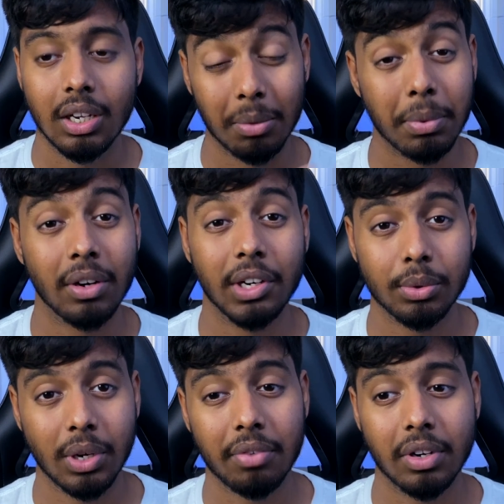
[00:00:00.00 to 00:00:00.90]
comparing
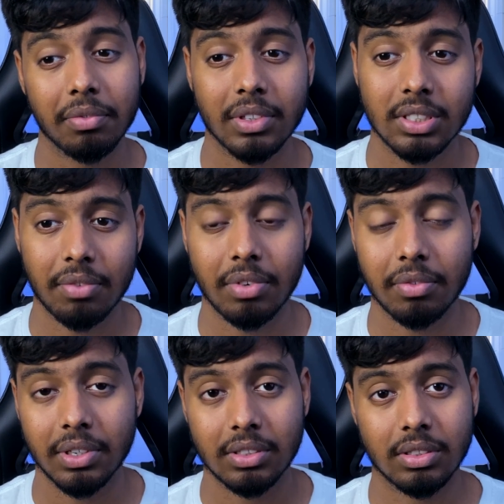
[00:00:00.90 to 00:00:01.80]
to After Effects After
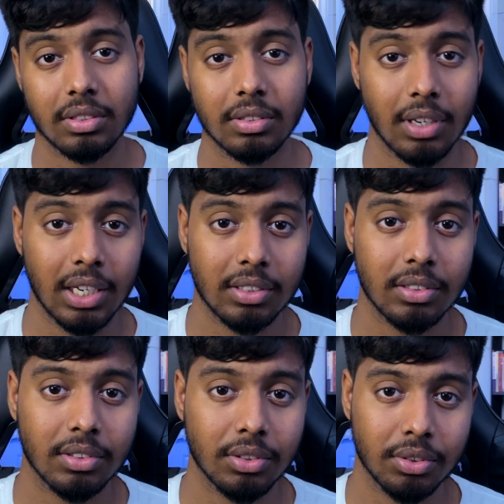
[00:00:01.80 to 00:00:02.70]
Effects
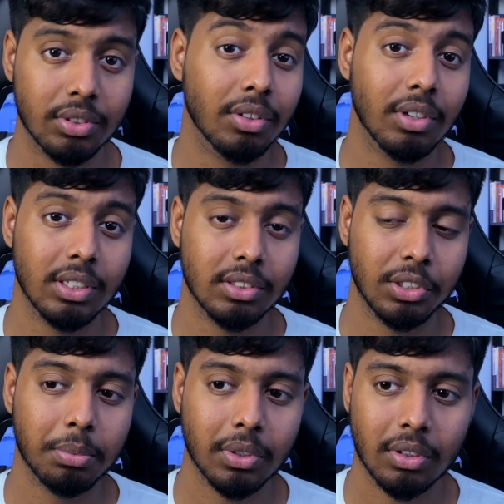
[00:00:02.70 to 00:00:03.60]
license is generally
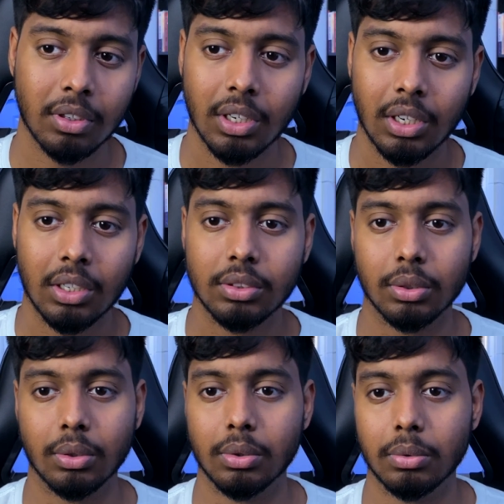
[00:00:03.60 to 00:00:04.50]
cheaper
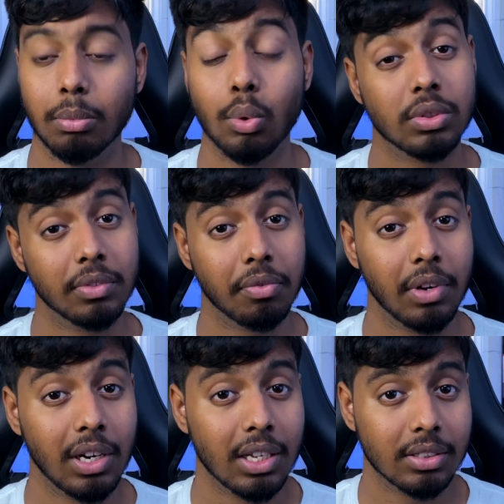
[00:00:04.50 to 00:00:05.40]
so most of the
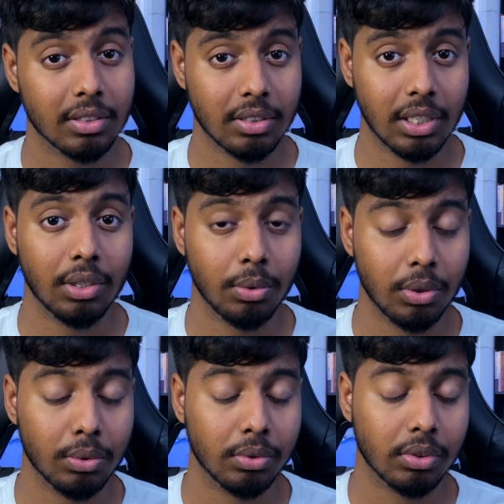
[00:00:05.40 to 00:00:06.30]
freelancers they do
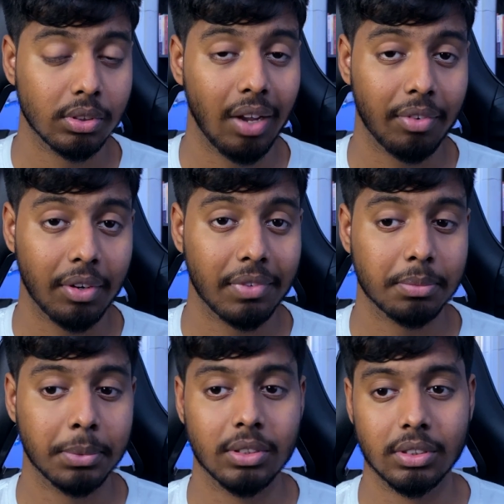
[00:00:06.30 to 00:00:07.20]
use After
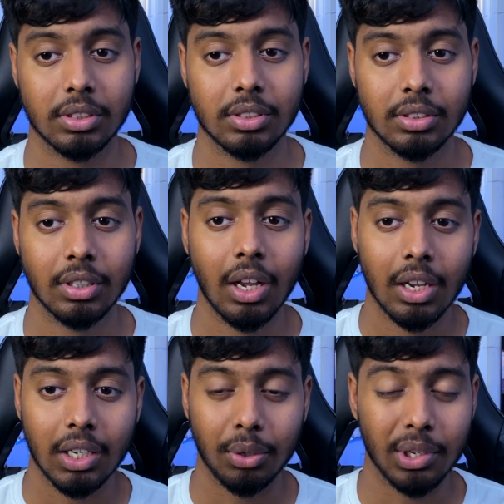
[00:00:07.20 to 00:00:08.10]
Effects because
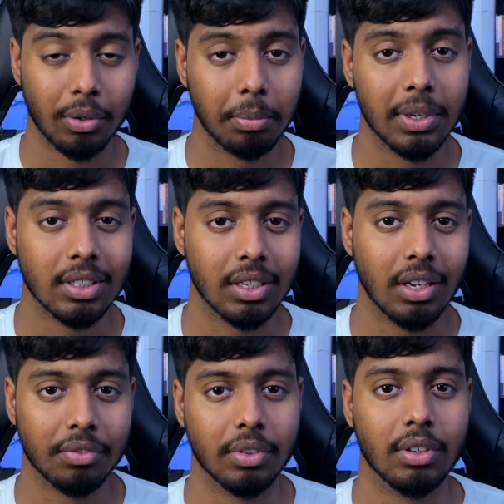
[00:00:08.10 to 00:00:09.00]
you cannot basically
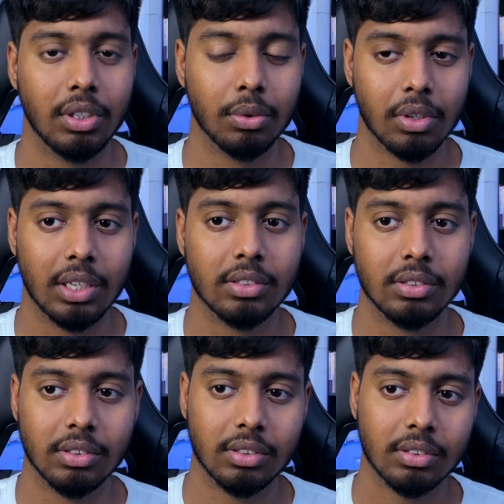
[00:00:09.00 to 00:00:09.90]
afford a nuke
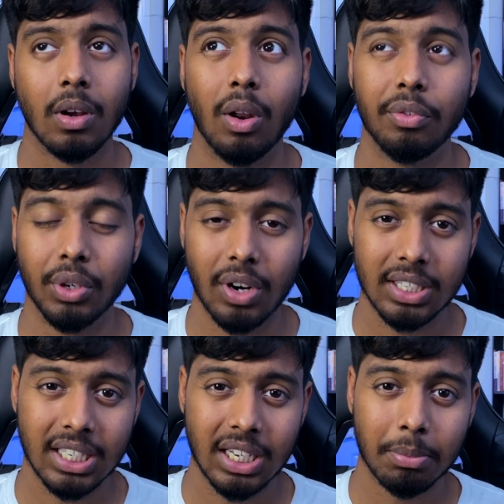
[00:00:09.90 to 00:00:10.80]
license. Now if you're
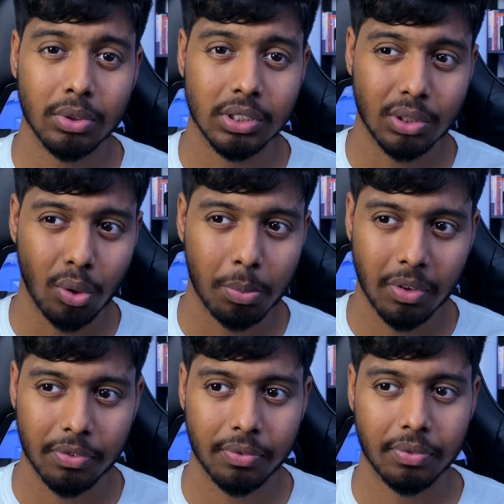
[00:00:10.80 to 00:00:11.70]
asking about the scope
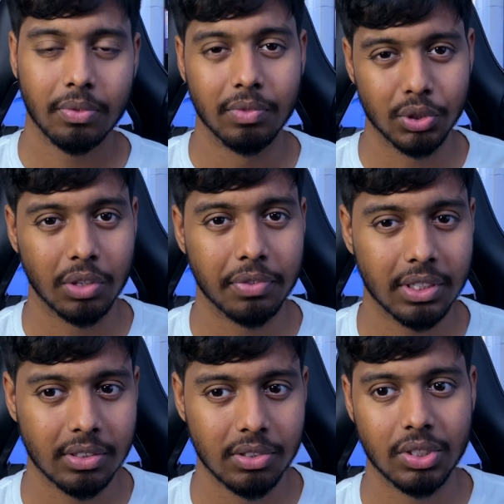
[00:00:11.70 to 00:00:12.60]
of visual
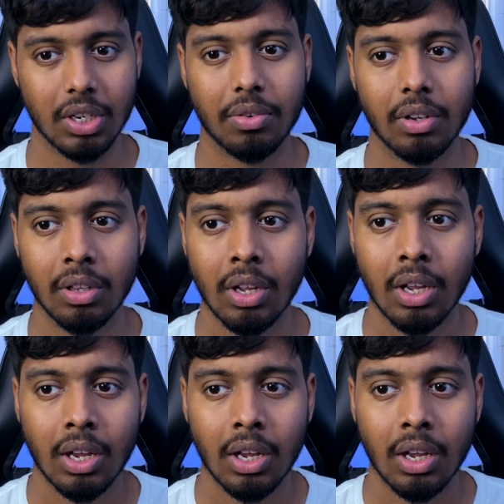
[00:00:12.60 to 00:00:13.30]
effects in general,